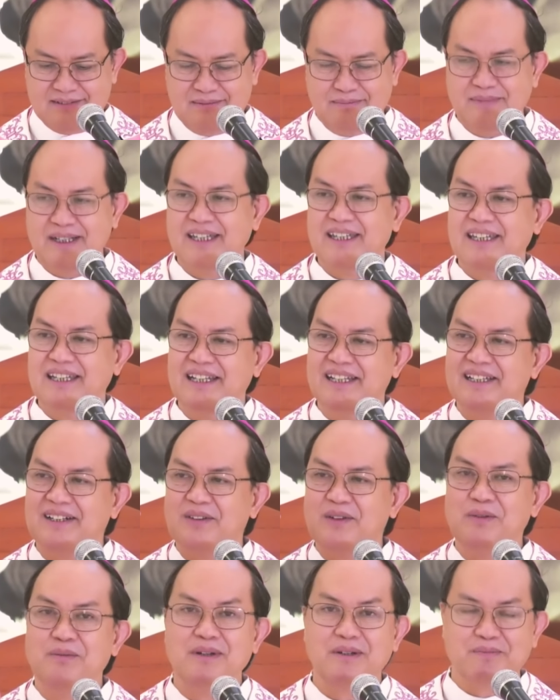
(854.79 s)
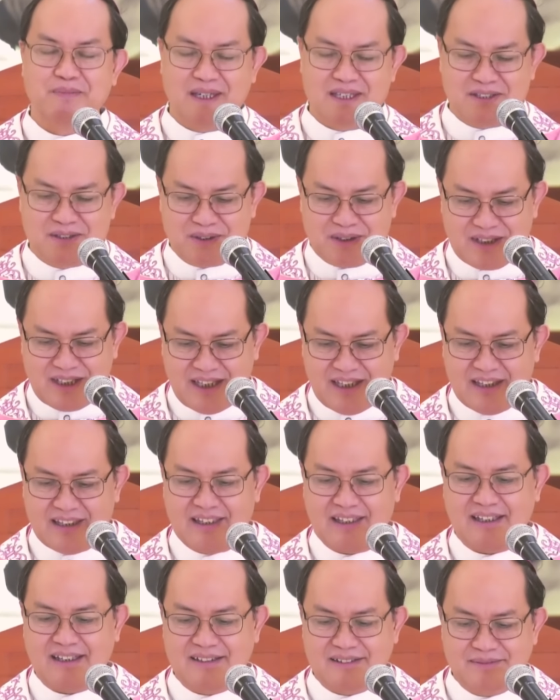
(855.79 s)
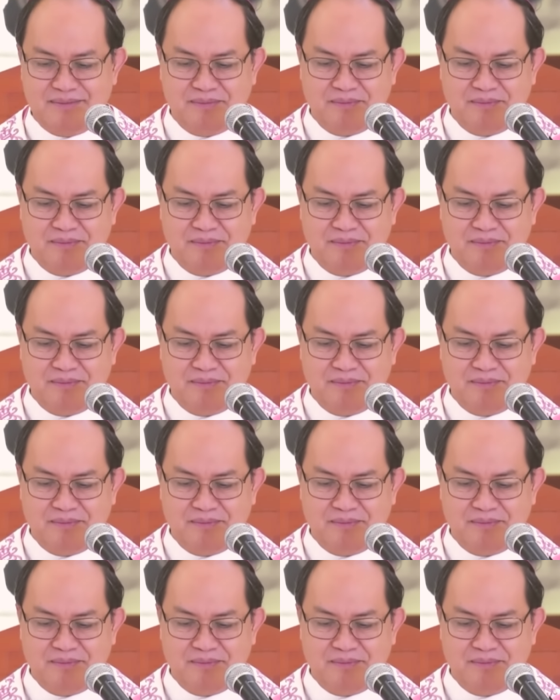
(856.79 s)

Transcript: Mahilig ako mag-picture taking.